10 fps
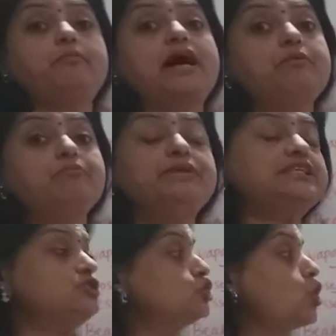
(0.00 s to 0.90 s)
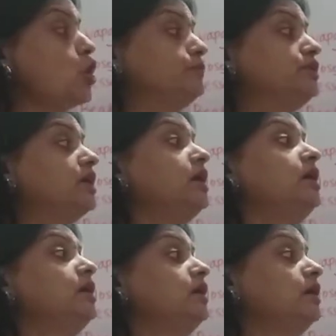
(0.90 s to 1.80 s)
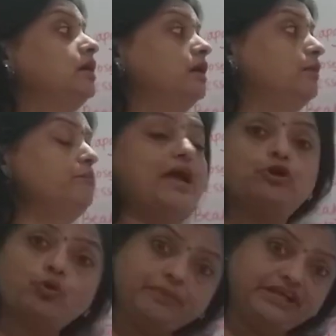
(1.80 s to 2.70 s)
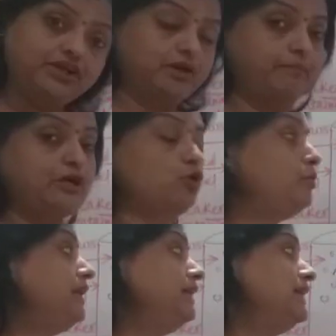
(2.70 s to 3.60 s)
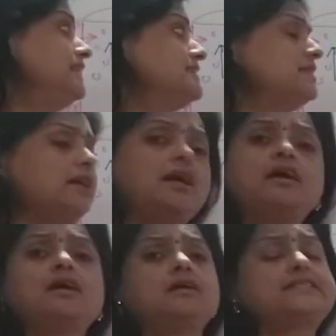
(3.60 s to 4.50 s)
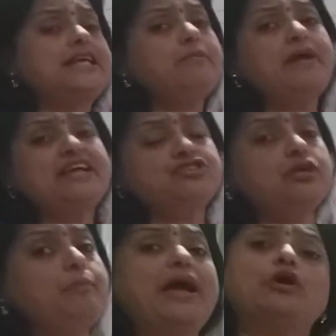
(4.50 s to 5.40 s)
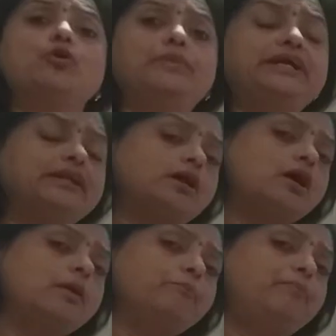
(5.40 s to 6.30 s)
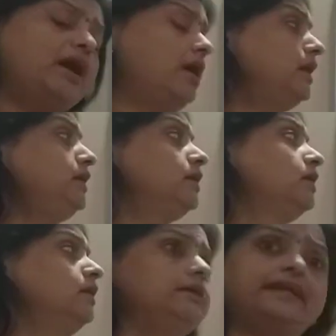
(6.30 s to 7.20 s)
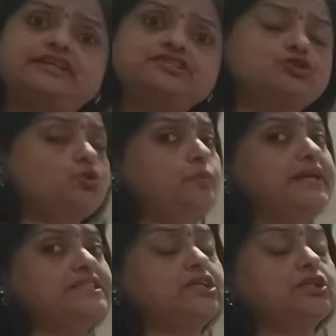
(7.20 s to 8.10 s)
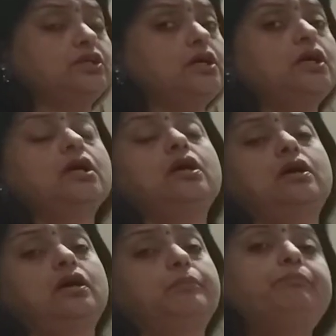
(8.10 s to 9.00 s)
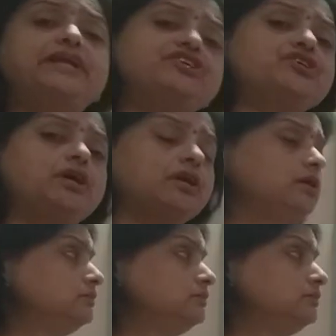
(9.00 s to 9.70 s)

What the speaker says: by means of the manometer. Manometer is the same as the barometer, but that is to measure the pressure.